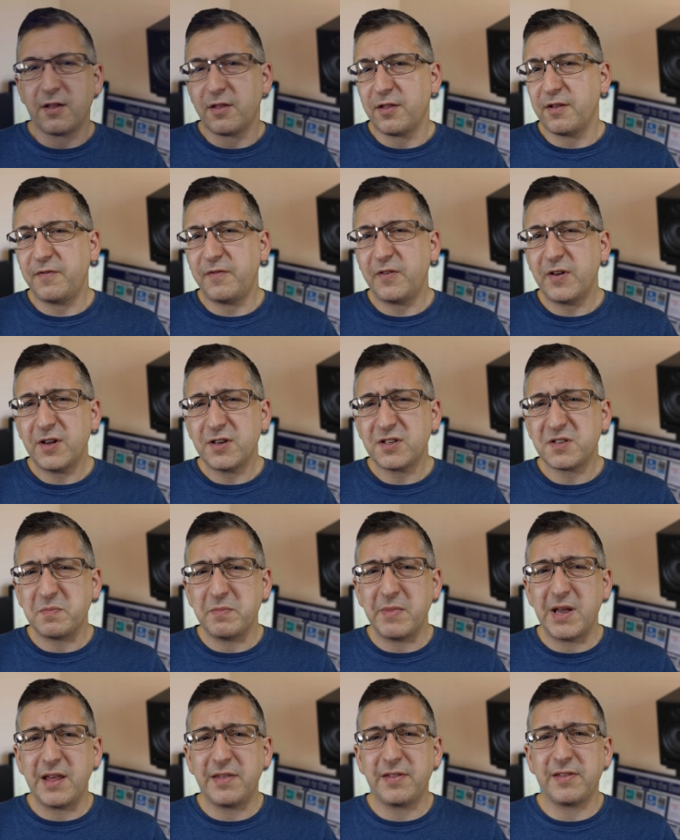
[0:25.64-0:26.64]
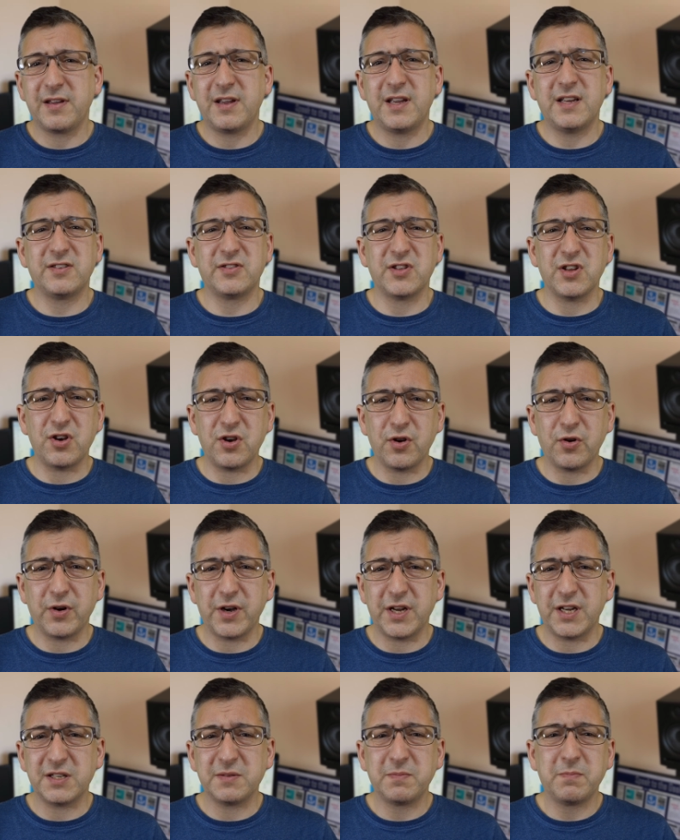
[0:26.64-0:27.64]
The first myth is the
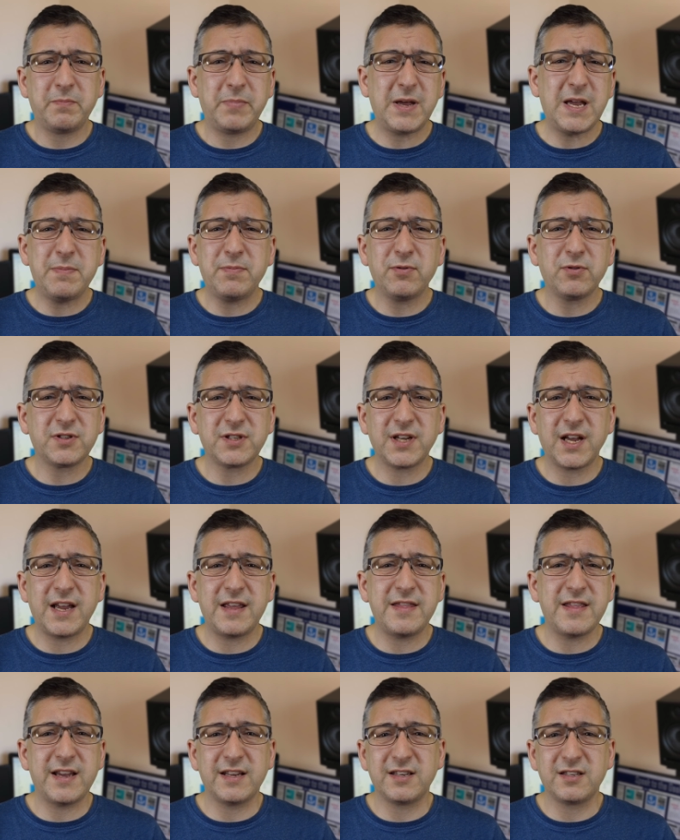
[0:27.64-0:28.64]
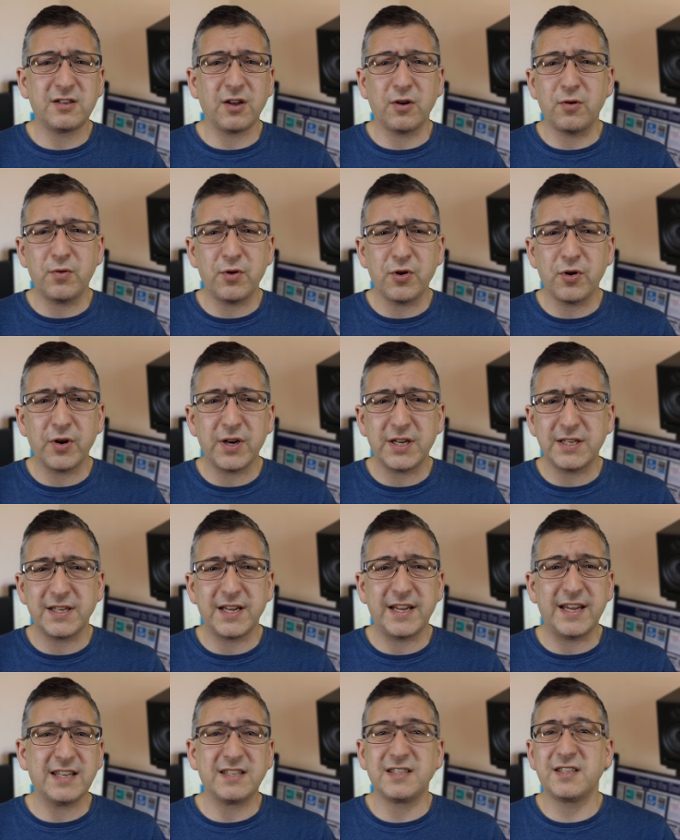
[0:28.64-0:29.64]
noise. People saying they're so
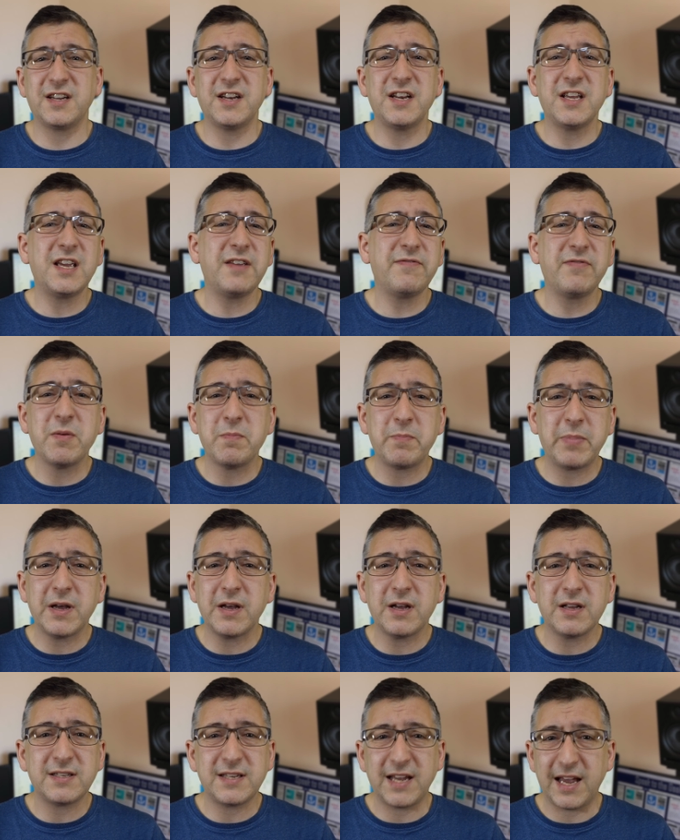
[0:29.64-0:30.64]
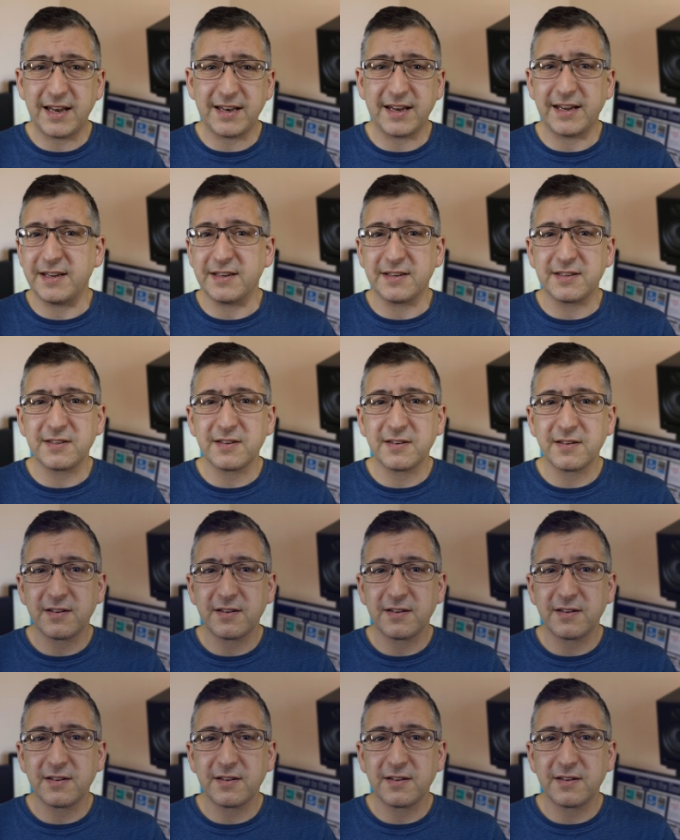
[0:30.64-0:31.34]
noisy, it's going to give the birds headaches.